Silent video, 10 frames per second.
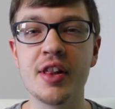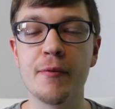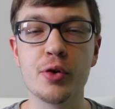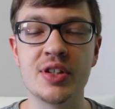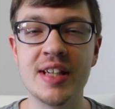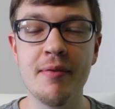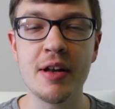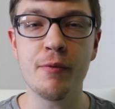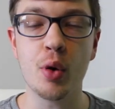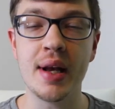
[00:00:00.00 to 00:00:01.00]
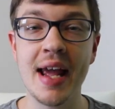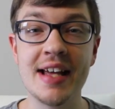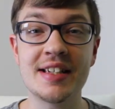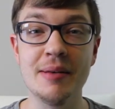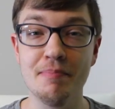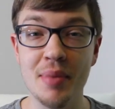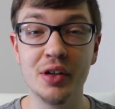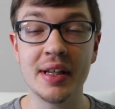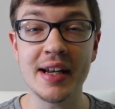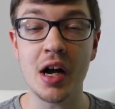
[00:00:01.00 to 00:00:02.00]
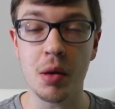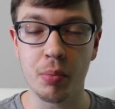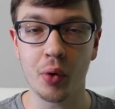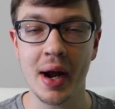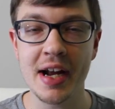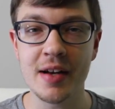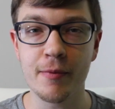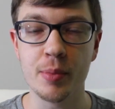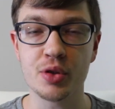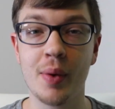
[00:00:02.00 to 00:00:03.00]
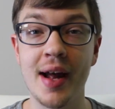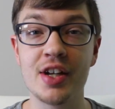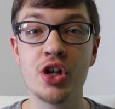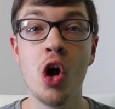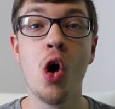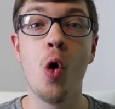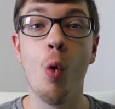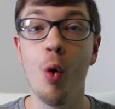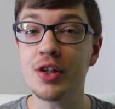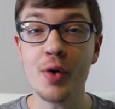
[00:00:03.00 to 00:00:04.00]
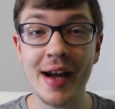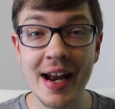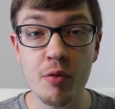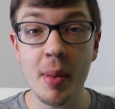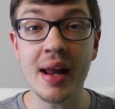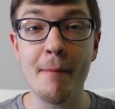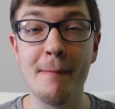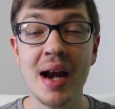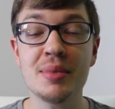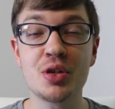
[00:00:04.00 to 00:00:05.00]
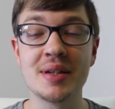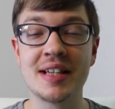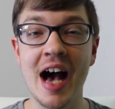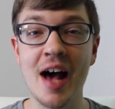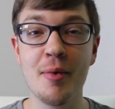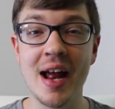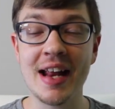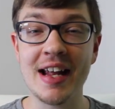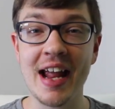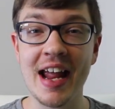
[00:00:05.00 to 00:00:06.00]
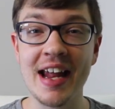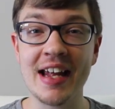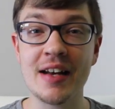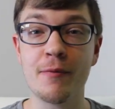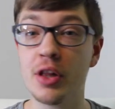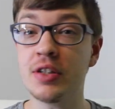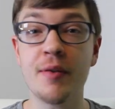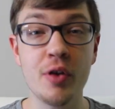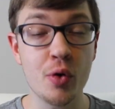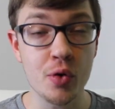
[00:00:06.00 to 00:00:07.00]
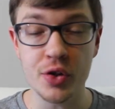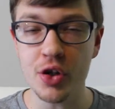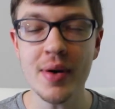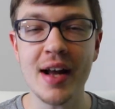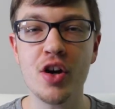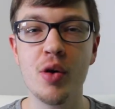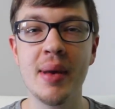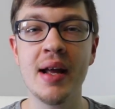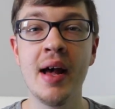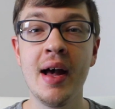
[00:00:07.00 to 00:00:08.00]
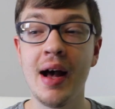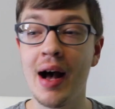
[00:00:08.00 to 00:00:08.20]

in the first 74 days building a brand from scratch. What's going on, everybody? My name is Chris Conradi, and for those of you who do not know me,